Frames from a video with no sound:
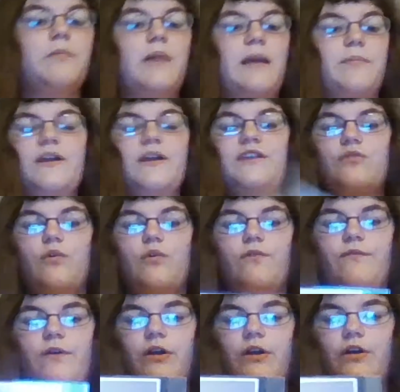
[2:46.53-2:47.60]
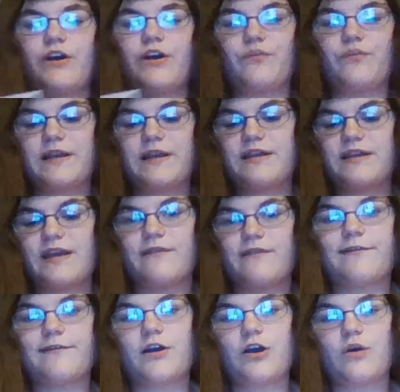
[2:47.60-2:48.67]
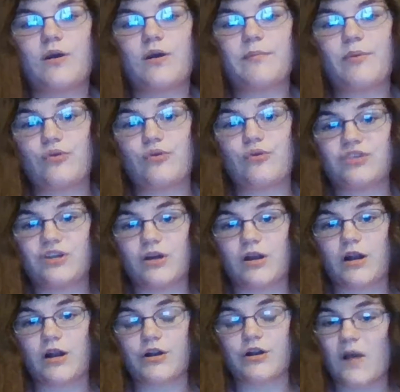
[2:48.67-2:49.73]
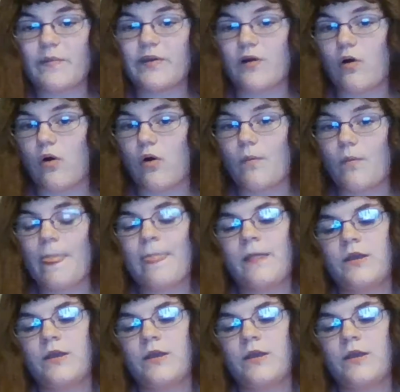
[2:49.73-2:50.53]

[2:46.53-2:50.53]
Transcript: my preschool photo, because we had to take a photo and post it on our cubbyhole.